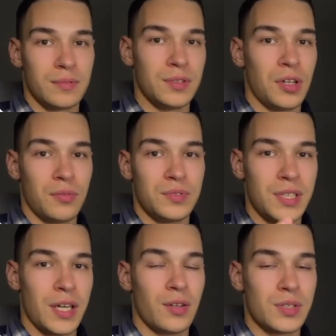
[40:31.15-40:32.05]
You know,
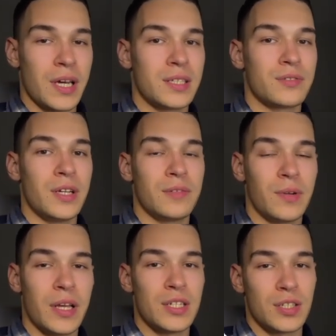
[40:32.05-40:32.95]
take those ads, create
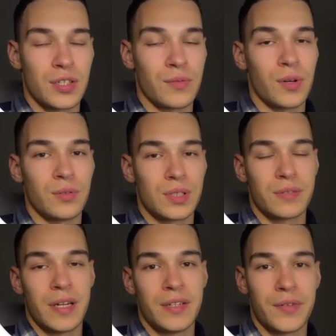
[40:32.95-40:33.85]
variations of those,
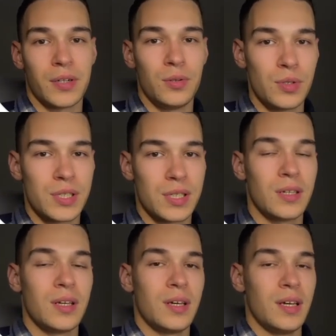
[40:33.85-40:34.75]
create different hooks
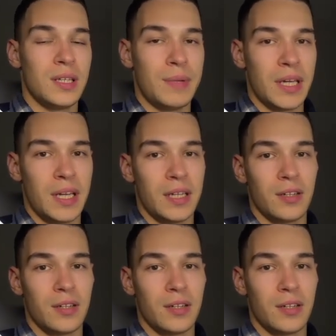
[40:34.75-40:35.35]
in the beginning.